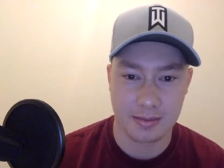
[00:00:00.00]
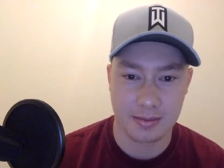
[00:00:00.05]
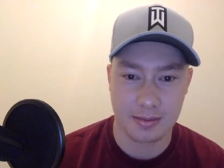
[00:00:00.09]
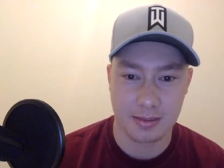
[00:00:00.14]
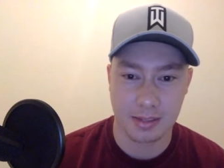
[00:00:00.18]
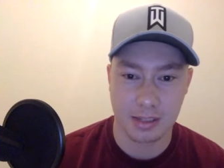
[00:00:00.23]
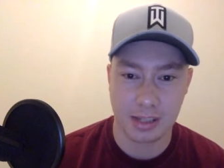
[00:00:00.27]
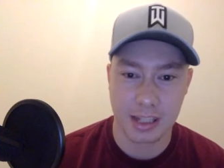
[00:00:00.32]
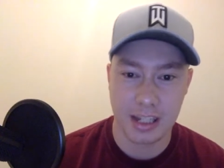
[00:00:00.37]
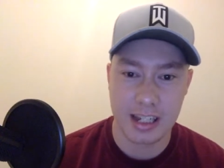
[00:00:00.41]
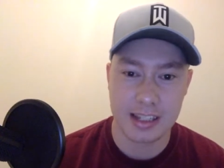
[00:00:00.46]

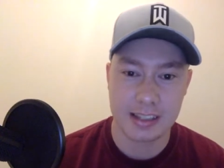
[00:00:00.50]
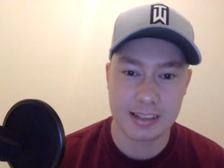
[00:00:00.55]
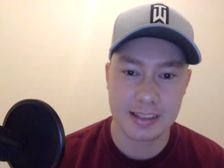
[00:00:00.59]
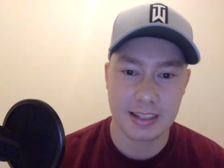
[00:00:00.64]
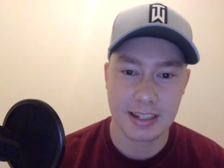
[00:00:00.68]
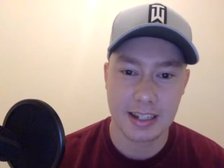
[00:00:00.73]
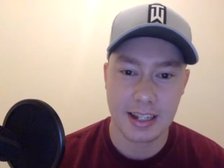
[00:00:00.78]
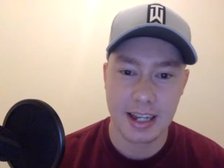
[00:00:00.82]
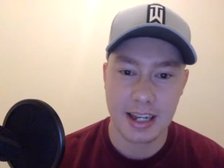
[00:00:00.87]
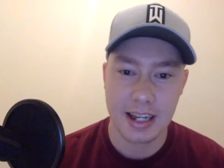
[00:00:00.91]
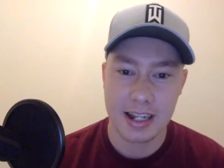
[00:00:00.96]
league
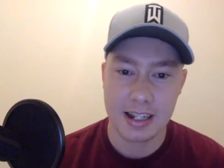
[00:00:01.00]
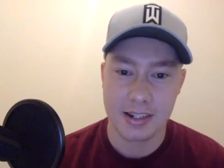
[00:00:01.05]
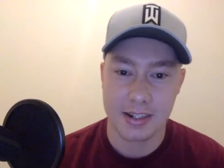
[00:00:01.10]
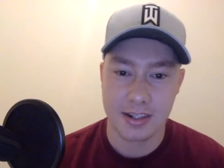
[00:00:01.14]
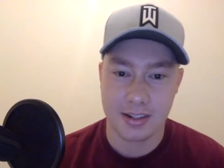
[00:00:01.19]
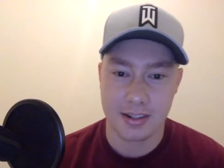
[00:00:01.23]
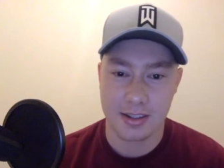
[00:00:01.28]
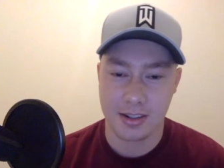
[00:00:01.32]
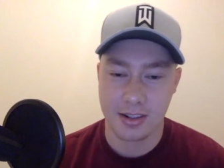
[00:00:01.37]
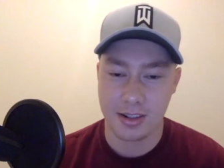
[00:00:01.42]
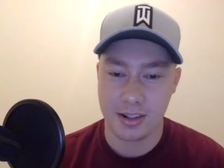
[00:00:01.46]
today,
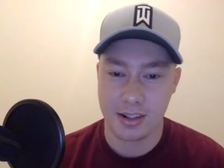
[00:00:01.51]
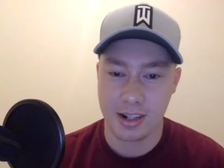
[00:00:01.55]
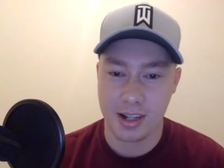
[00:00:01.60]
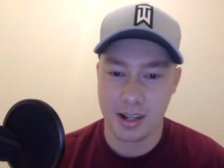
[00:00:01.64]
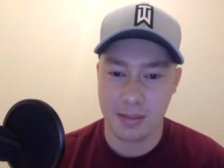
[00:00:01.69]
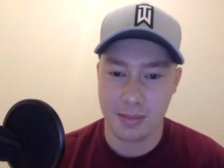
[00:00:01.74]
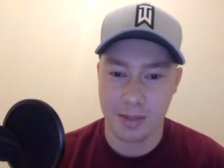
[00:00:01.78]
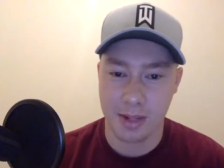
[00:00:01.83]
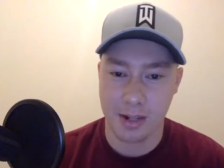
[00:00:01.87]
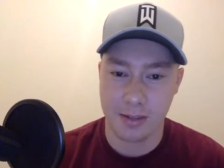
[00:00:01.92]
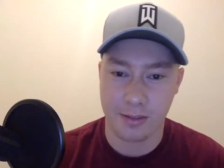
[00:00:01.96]
just starting
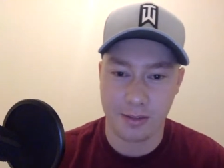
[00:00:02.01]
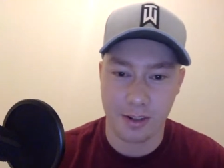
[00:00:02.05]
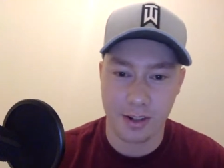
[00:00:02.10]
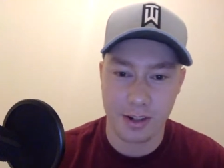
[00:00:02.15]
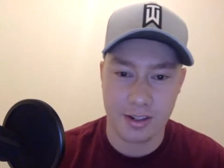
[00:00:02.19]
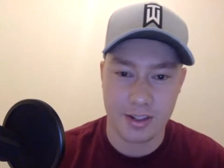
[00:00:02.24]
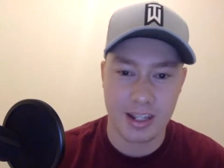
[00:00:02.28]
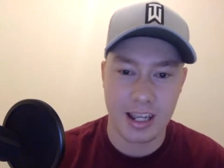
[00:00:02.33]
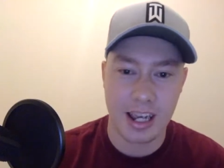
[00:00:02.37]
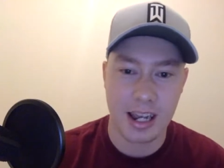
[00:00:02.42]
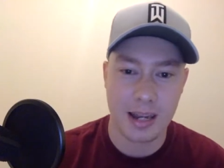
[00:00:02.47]
up their
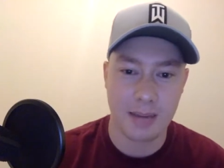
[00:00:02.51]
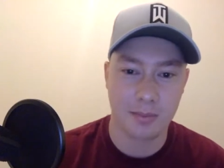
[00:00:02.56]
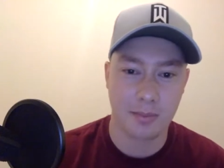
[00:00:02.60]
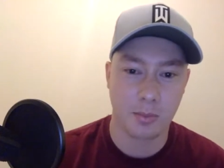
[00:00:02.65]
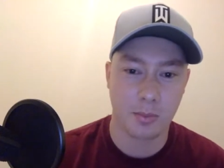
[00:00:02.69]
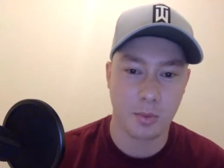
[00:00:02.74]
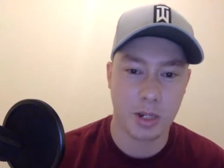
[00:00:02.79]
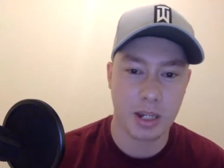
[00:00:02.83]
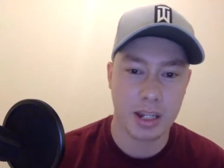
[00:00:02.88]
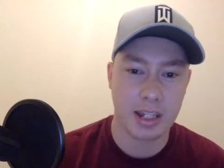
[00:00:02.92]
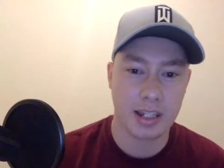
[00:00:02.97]
first game
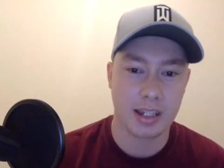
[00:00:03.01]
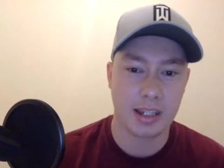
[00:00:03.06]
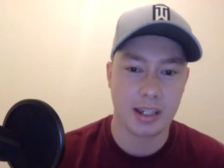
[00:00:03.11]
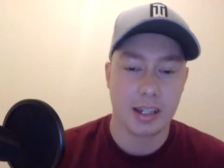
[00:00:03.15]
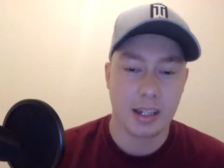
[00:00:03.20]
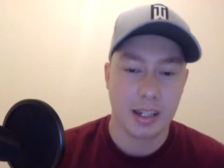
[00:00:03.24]
week.